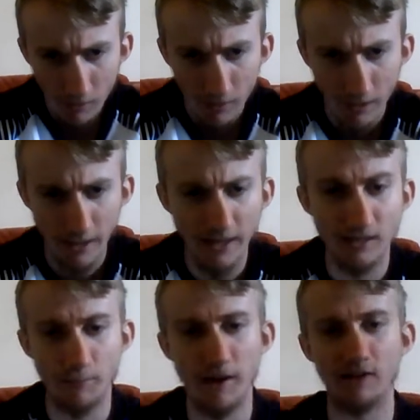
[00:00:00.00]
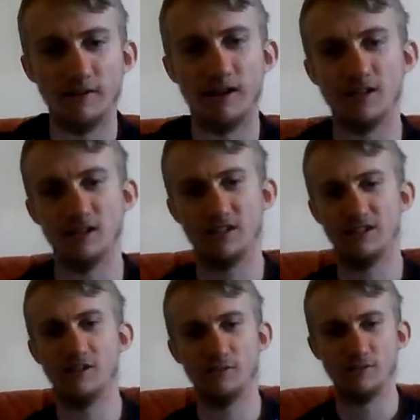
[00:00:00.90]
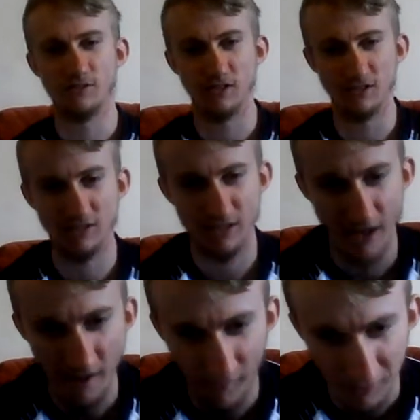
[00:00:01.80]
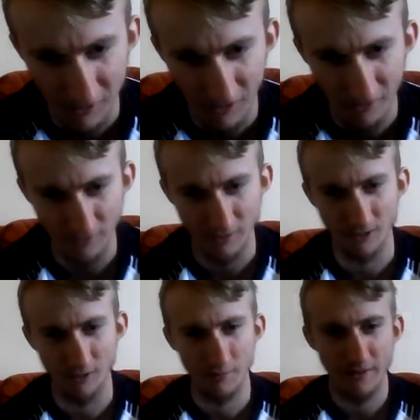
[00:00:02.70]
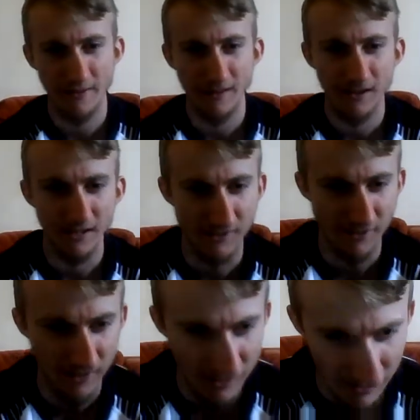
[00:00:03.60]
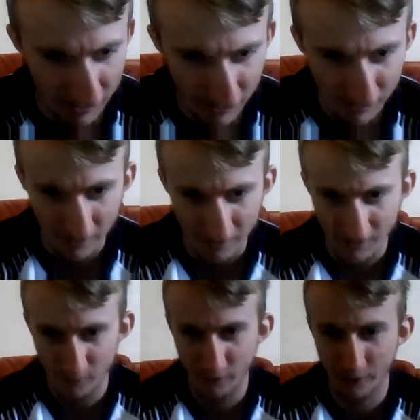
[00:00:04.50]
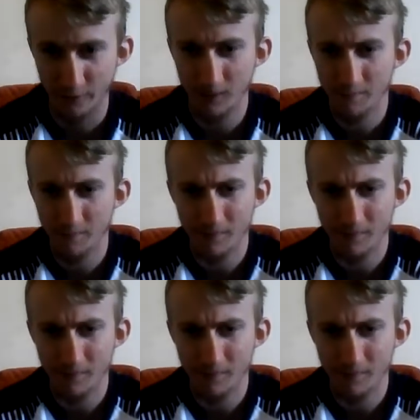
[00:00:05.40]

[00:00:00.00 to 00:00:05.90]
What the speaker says: Hector Bellerin actually owns a shareholder of the club, interestingly. I did not know that.